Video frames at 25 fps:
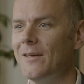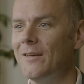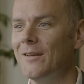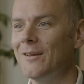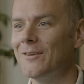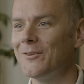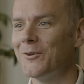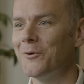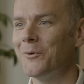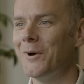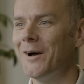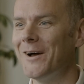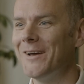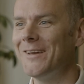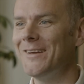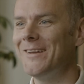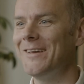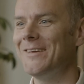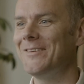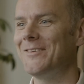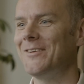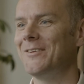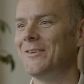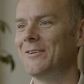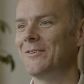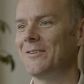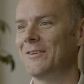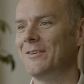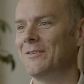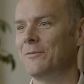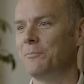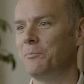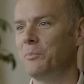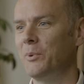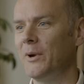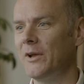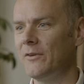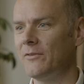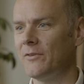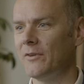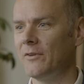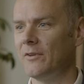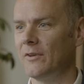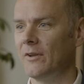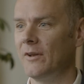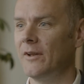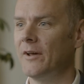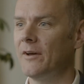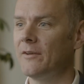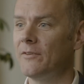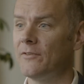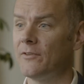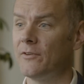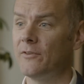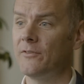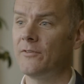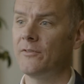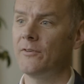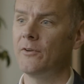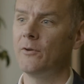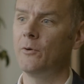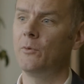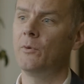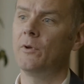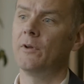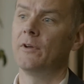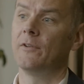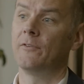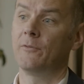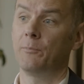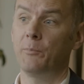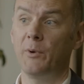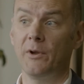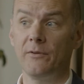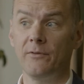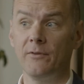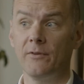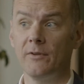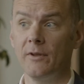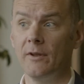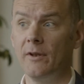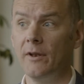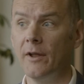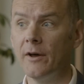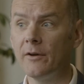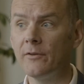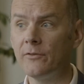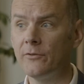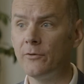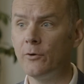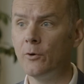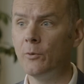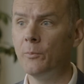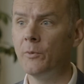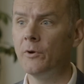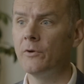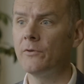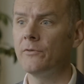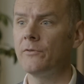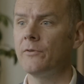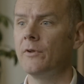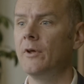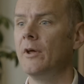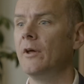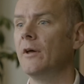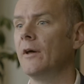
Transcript: So IL-18 is present in lung tissue, it's present in lung tumors,